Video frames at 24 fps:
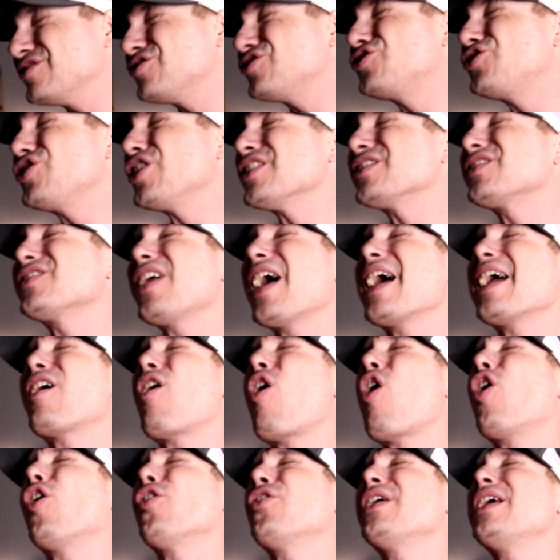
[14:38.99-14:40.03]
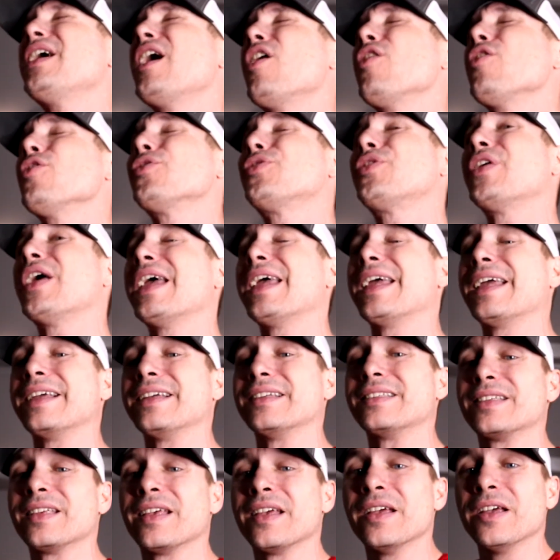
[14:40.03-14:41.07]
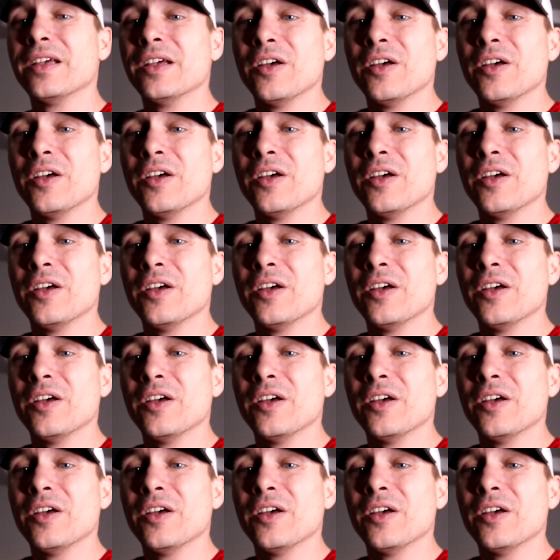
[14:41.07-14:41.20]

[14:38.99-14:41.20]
just like all the other things.